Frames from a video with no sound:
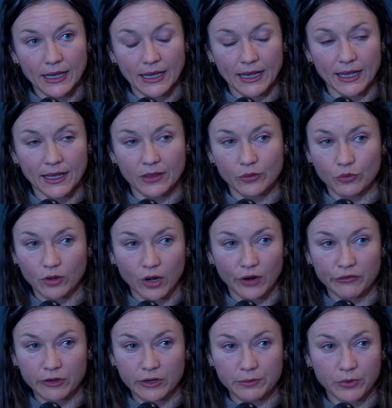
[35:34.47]
And the
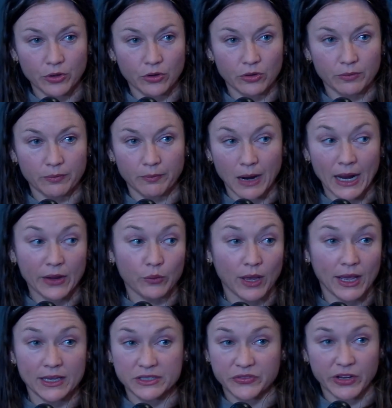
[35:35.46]
recovery mode, my
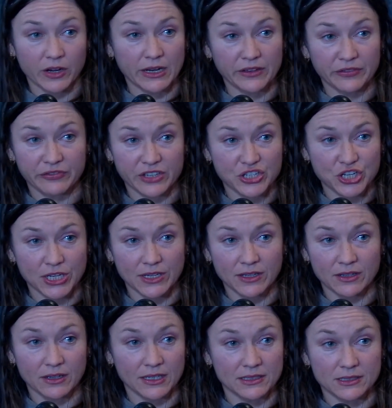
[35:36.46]
way, is very
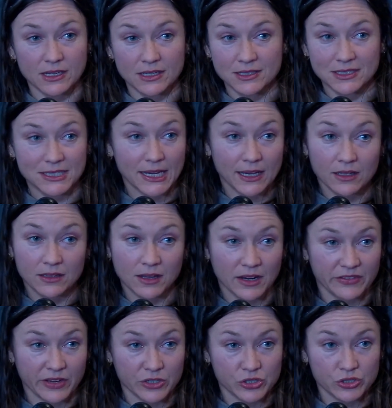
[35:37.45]
efficient. It doesn't take a lot
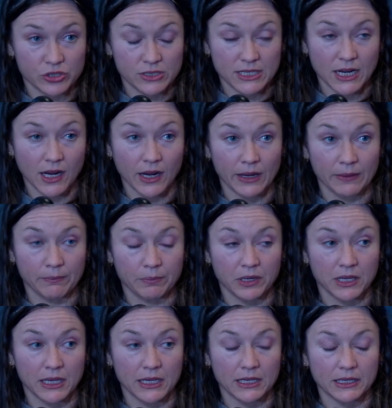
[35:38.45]
of extra time,
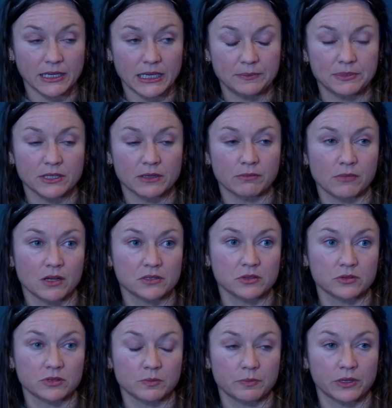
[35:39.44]
but it keeps the
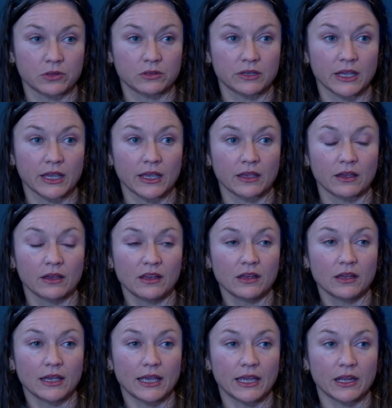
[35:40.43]
muscles building
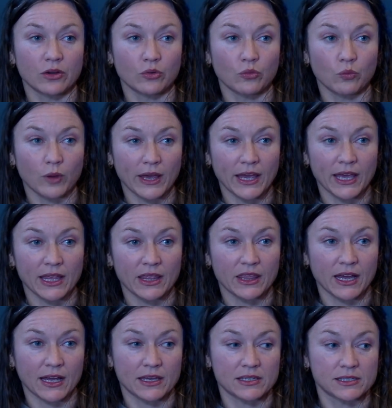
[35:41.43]
in a way
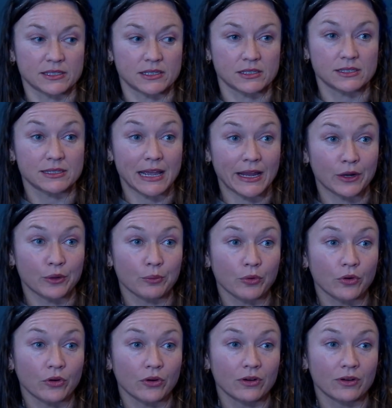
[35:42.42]
that is
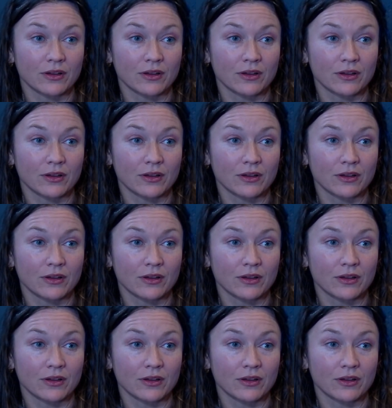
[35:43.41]
sustainable.